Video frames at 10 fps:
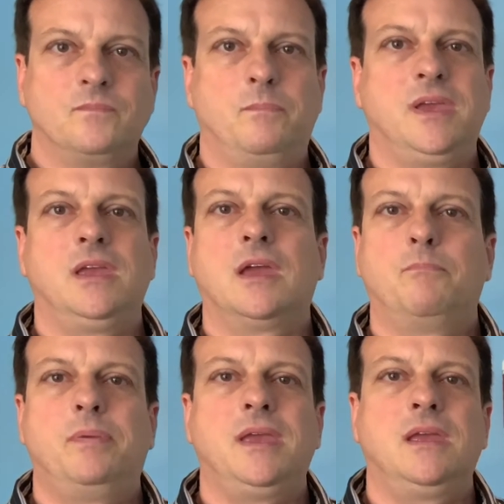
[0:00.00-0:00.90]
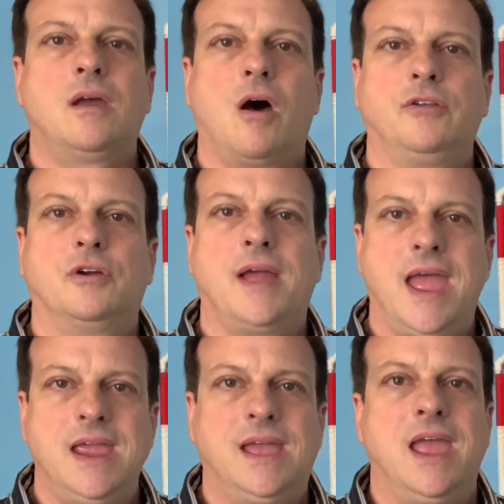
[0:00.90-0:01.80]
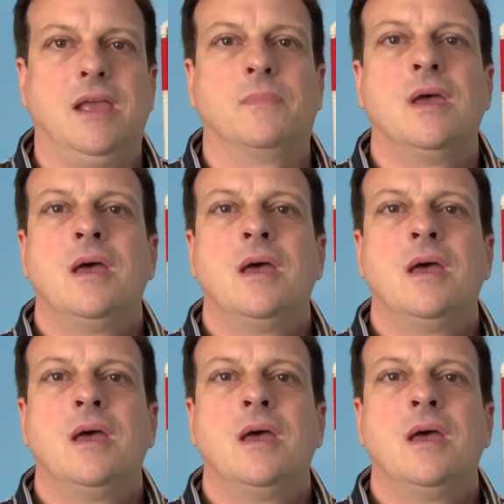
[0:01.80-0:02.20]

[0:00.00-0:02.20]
Be, be on your A game.